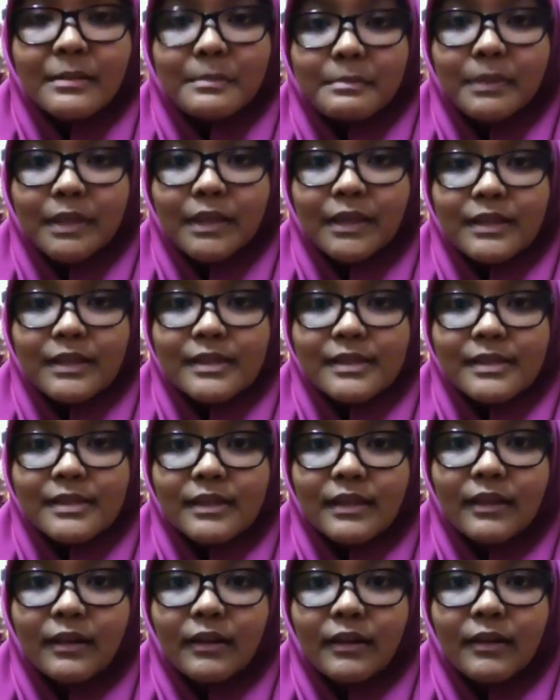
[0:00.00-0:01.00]
because
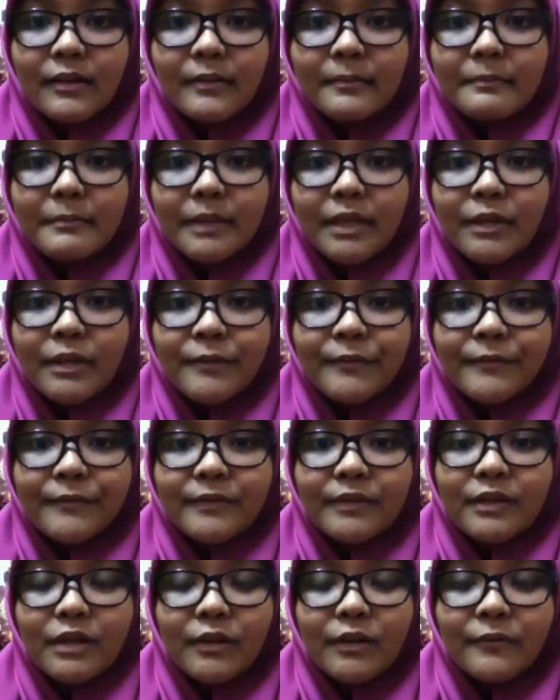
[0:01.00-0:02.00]
many of
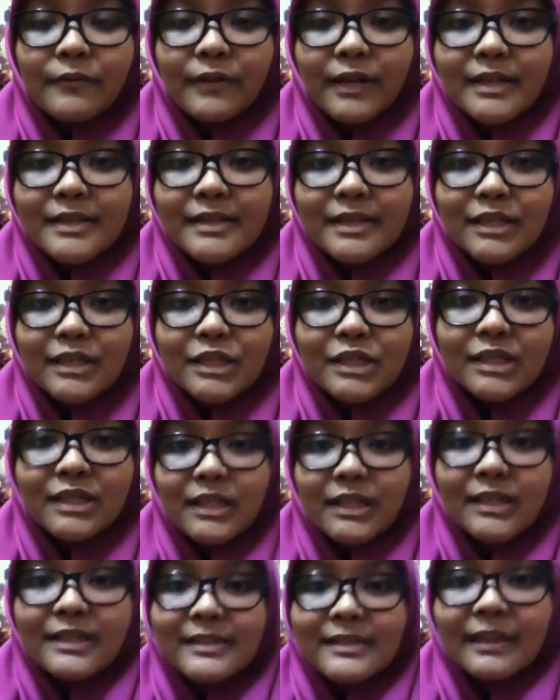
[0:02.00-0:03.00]
us
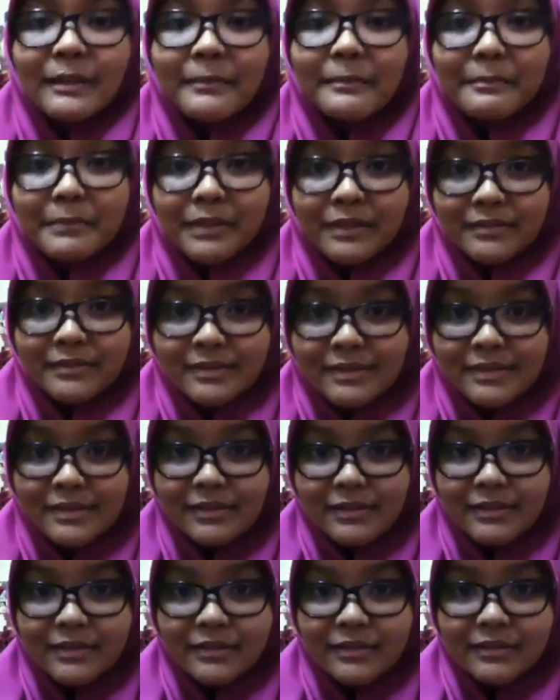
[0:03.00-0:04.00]
actually stumbles.
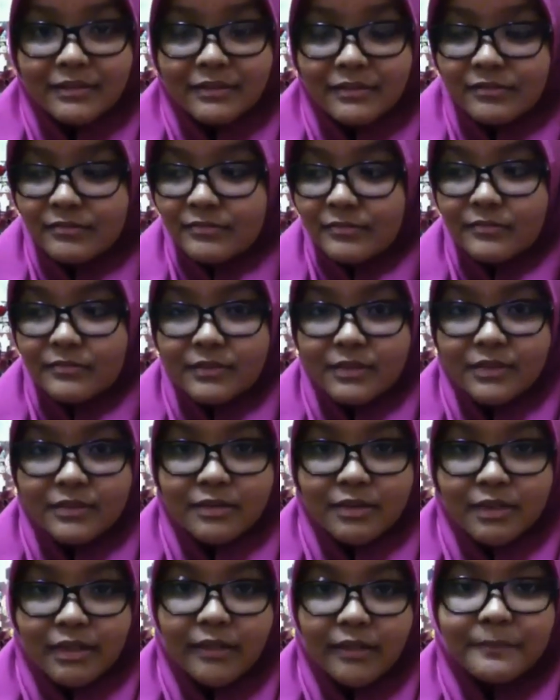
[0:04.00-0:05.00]

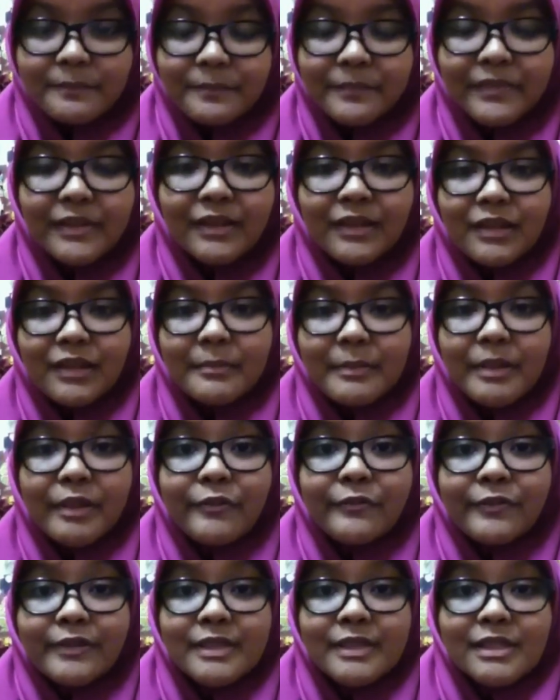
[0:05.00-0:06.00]
Okay, many
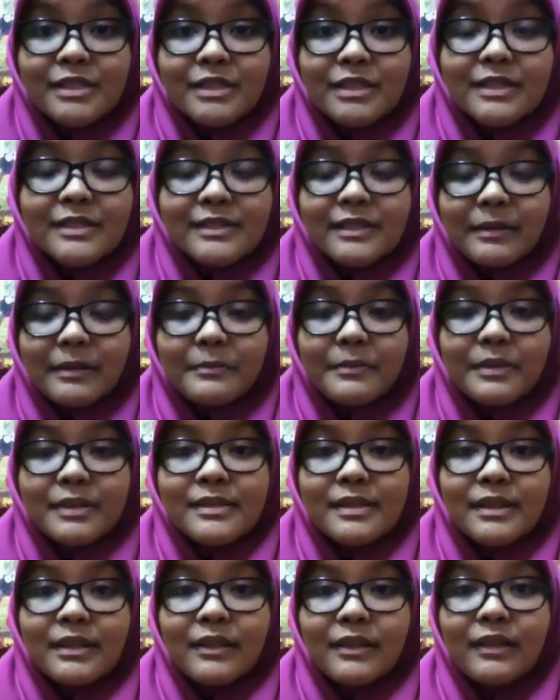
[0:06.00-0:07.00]
of us actually stumbled
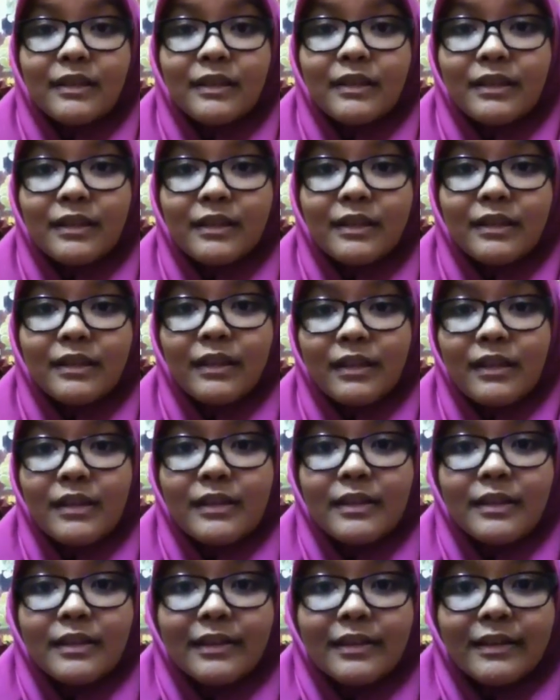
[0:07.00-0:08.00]
in
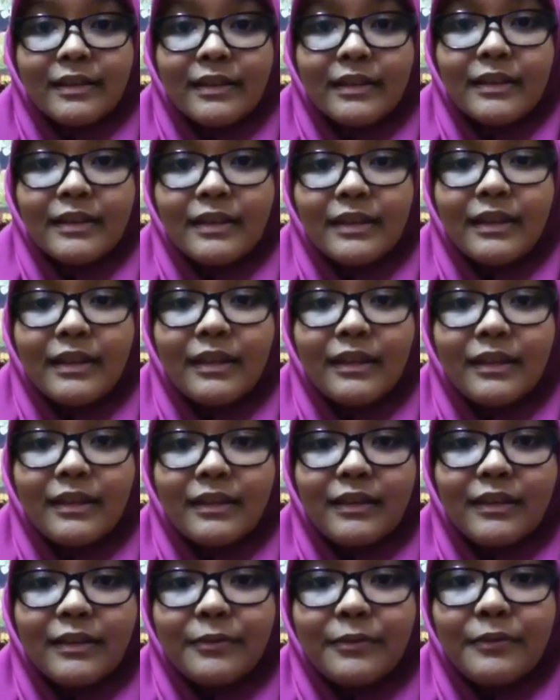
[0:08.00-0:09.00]

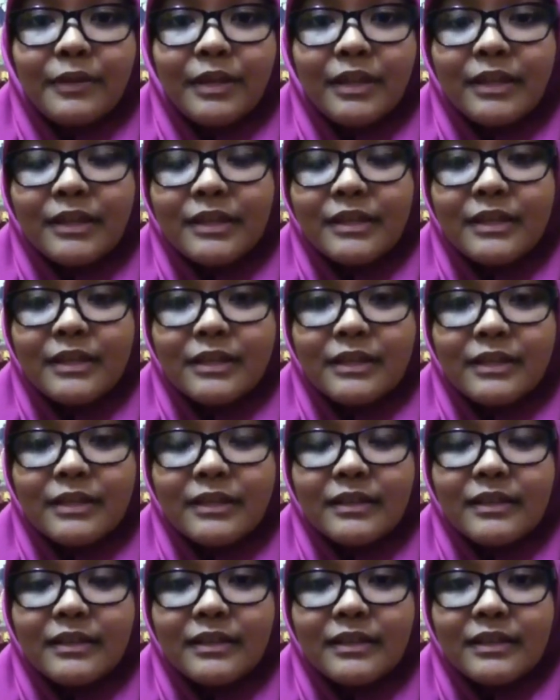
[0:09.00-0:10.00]
doing the
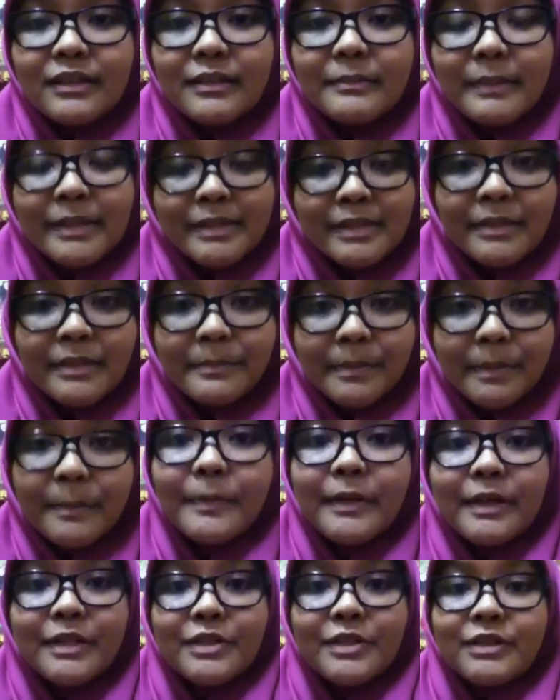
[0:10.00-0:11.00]
basic
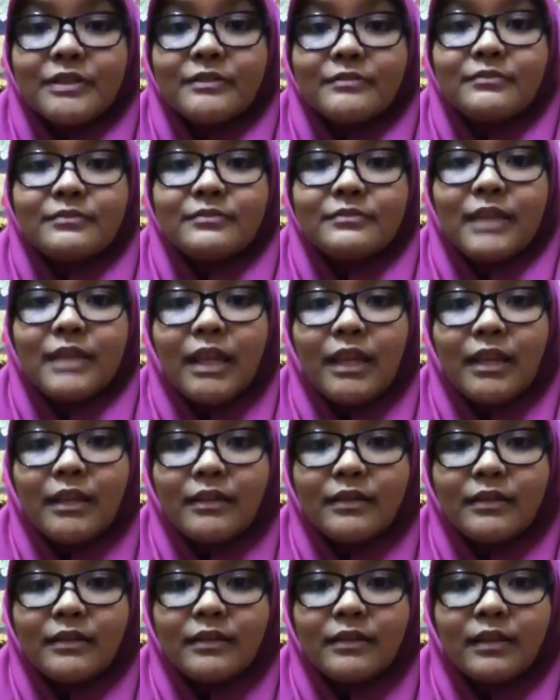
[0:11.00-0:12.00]
preparation
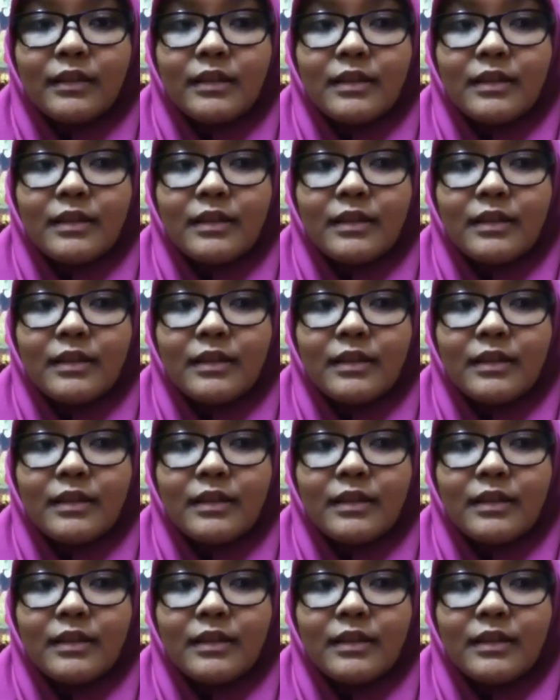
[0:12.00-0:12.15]
in